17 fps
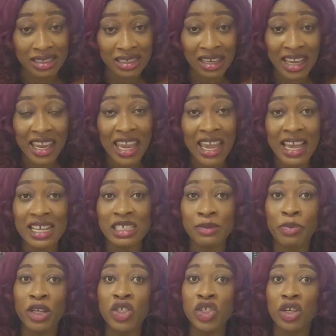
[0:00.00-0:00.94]
Yes,
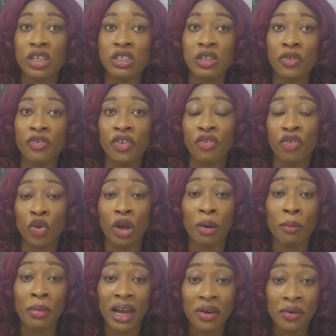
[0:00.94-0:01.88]
pictures of if you
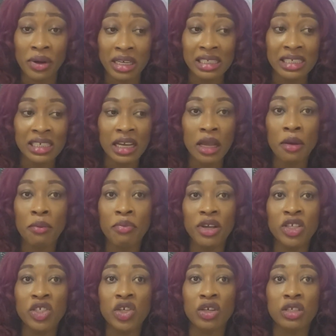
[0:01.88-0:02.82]
are married,
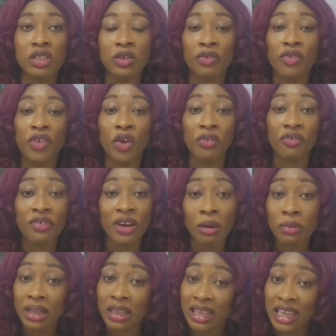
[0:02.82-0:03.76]
pictures of your
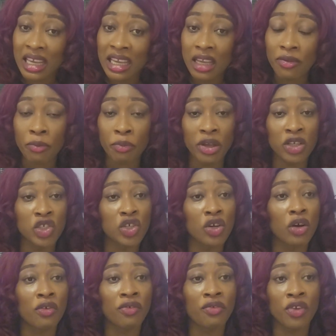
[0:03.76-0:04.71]
family, picture
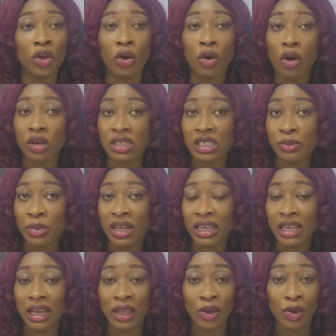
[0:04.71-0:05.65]
of your
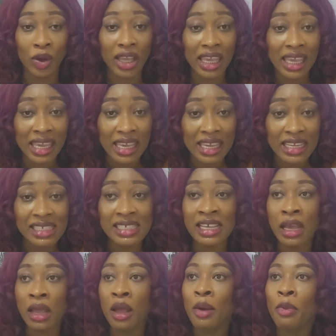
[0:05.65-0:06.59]
husband and your
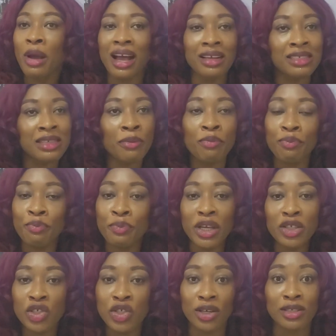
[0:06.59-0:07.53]
kids, as in
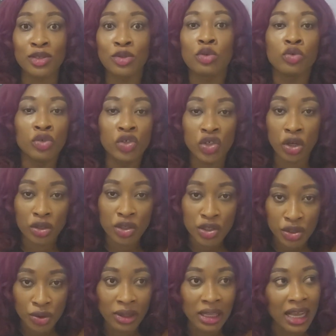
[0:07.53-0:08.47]
pictures to
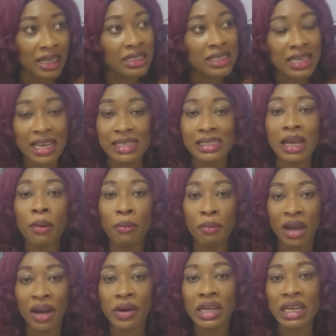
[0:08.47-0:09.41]
just show that yes, I'm
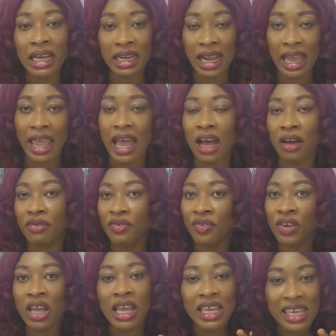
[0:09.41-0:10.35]
married and I
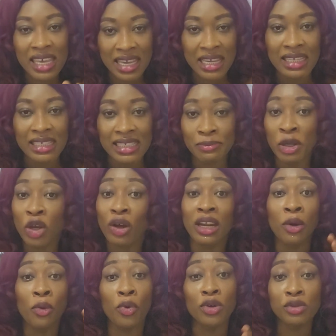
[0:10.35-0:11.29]
have kids, because
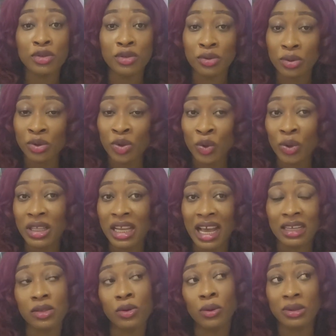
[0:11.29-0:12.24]
they want to know
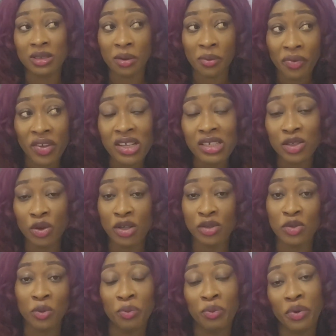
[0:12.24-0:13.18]
that, oh, something is
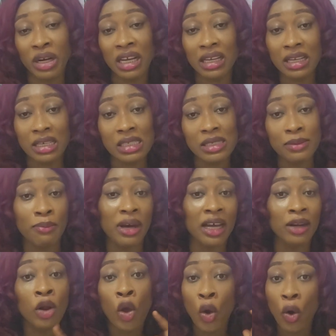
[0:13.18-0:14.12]
going to bring this
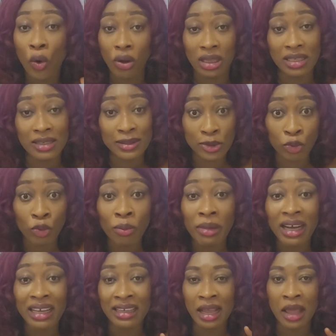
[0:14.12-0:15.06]
man or this
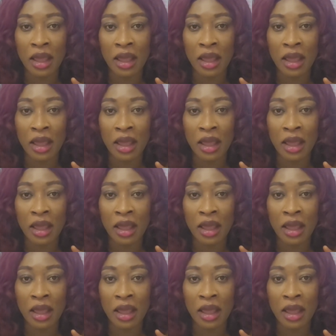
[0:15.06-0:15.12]
woman